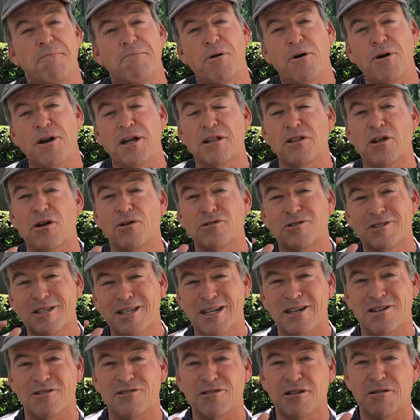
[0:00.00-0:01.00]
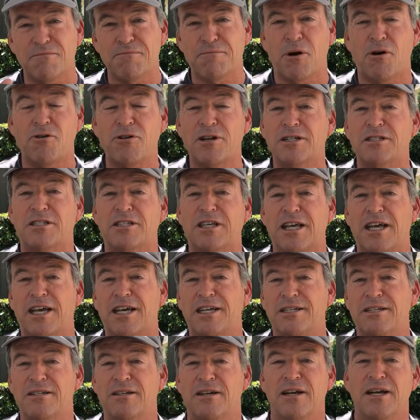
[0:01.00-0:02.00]
Putting those little components
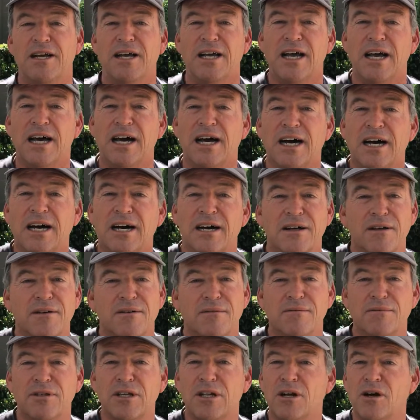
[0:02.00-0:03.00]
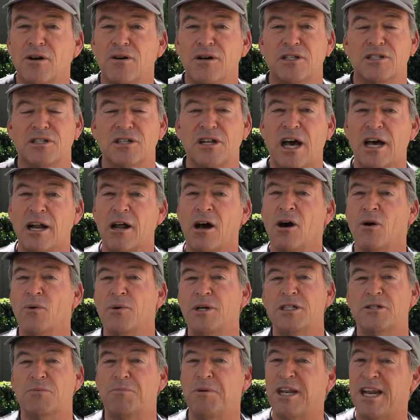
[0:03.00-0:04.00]
in, it's not
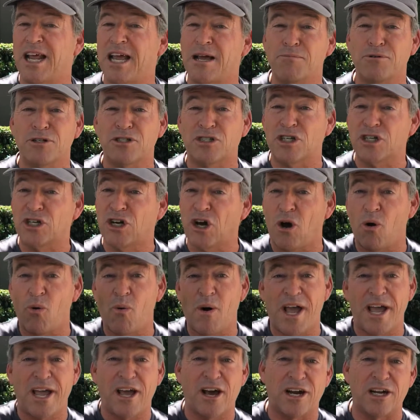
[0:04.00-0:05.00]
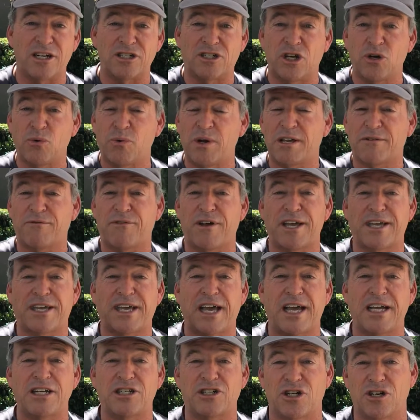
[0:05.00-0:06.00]
always being able to go away on a 2-week
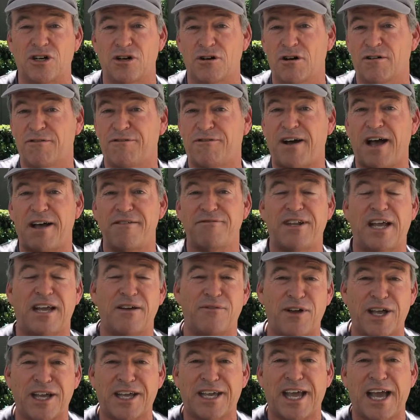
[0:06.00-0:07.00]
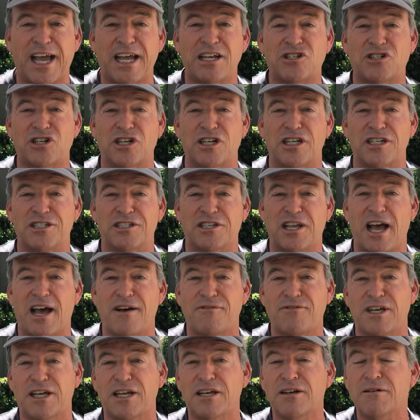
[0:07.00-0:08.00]
vacation or a 5-day vacation. It's
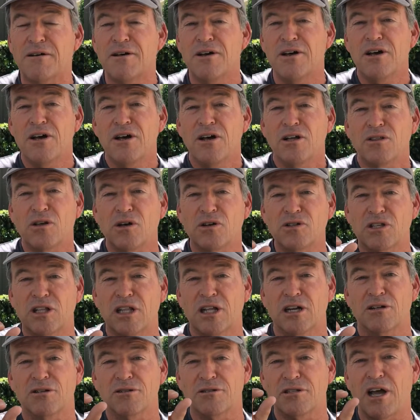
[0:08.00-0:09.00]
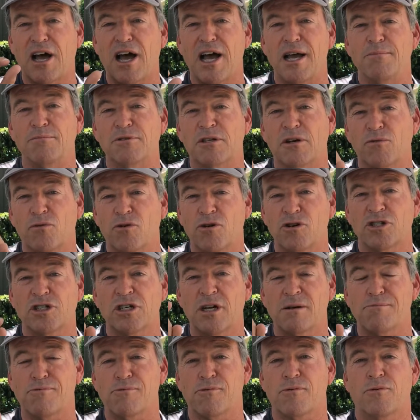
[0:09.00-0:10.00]
having those little times of
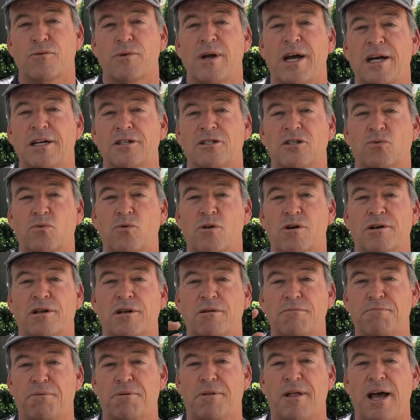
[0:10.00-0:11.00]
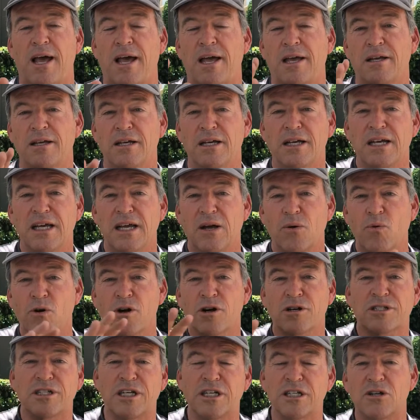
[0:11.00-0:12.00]
worship, rest, work, and play
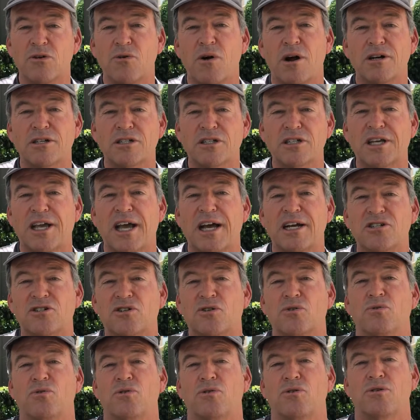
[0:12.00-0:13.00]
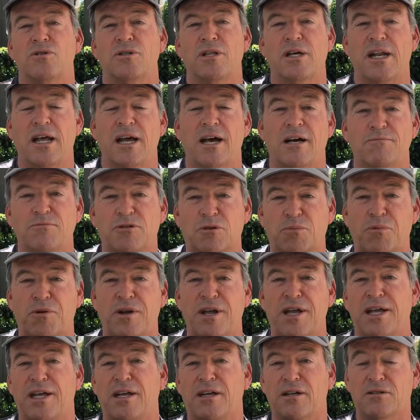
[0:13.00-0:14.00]
worked into our schedule that helps
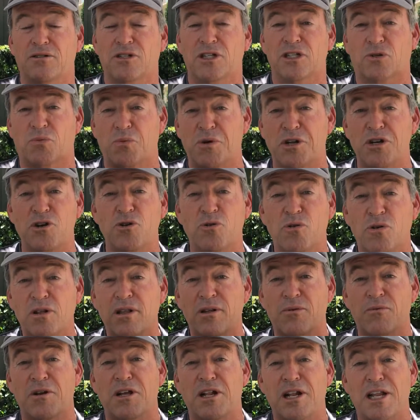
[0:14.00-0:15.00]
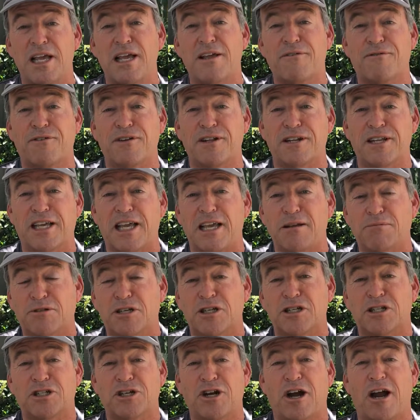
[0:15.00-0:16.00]
bring just renewal and relief and
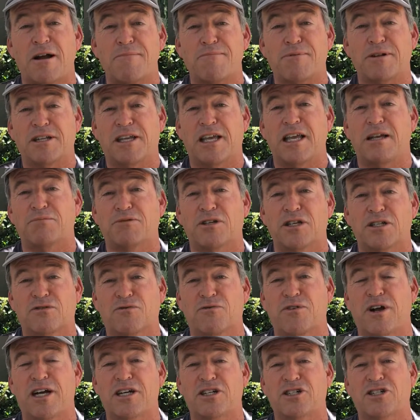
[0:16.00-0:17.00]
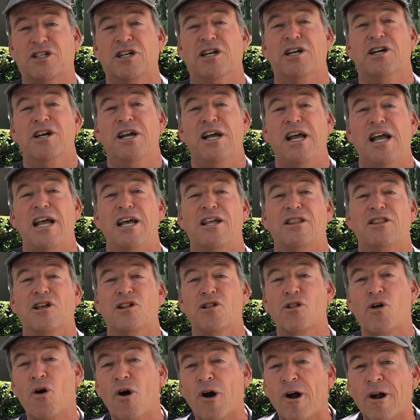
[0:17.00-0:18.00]
keeps us sharp and keeps us fresh in
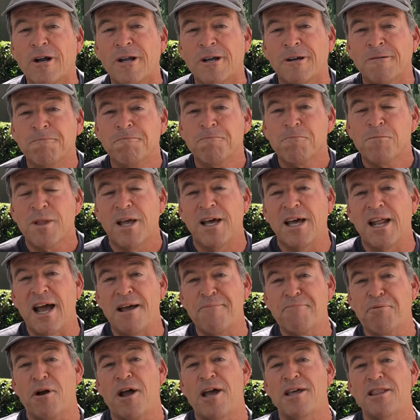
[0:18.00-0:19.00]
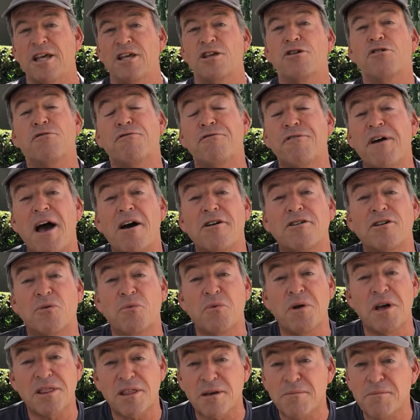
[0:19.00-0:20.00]
the Lord. And I pray that you found a
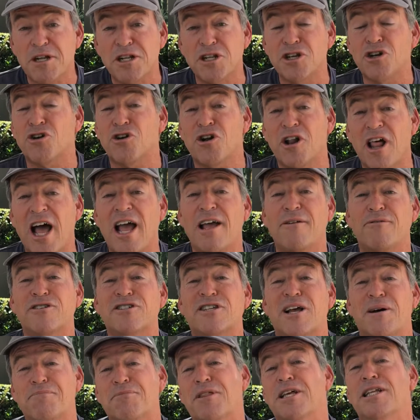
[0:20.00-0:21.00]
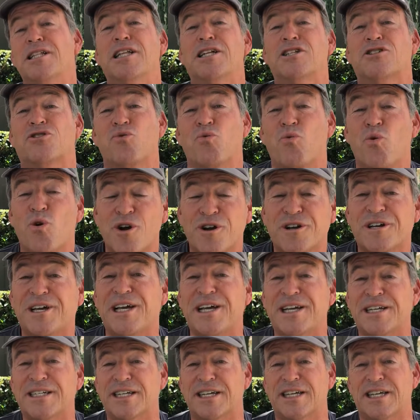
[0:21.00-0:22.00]
rhythm in your life, something that's
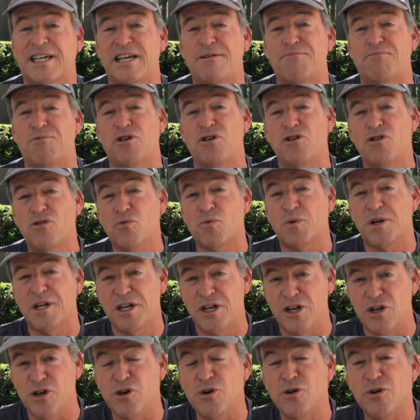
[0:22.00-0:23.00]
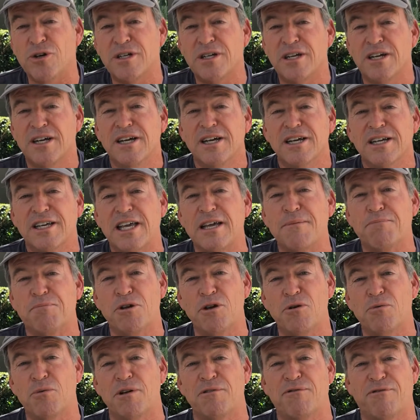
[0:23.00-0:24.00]
working to keep you renewed, keep
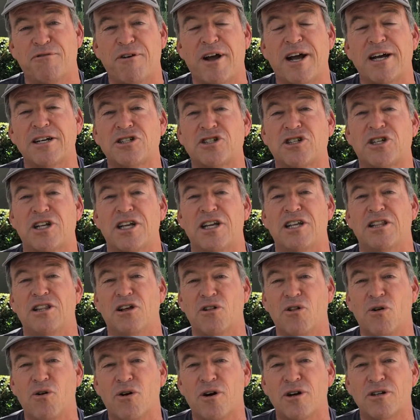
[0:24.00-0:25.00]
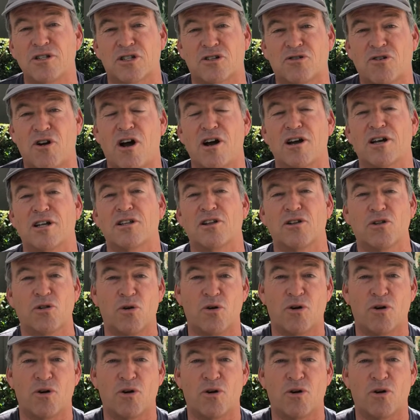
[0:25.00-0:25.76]
you refreshed in the Lord, strong in the